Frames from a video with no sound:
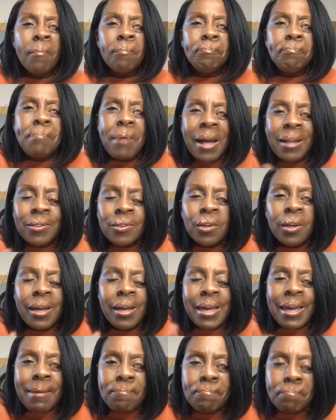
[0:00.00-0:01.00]
better
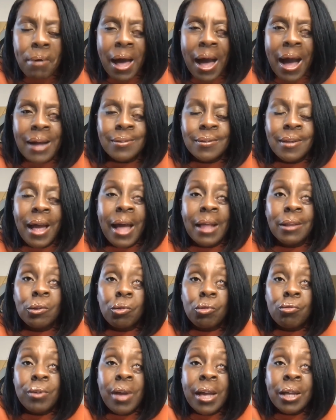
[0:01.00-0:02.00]
impact and
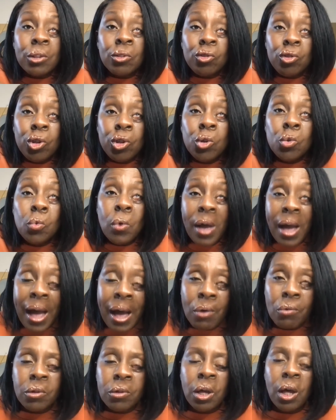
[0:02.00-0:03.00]
create new
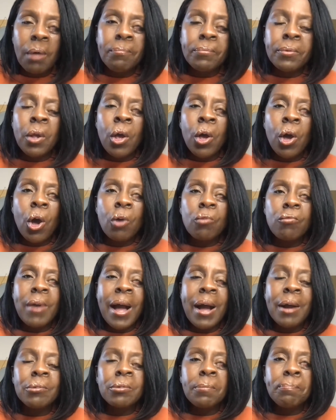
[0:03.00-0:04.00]
outcomes
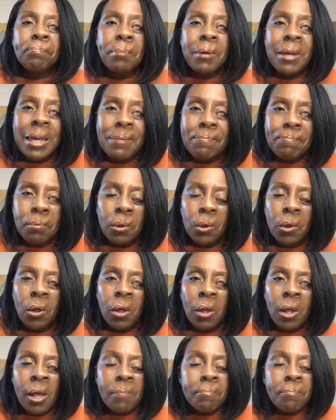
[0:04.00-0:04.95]
around people's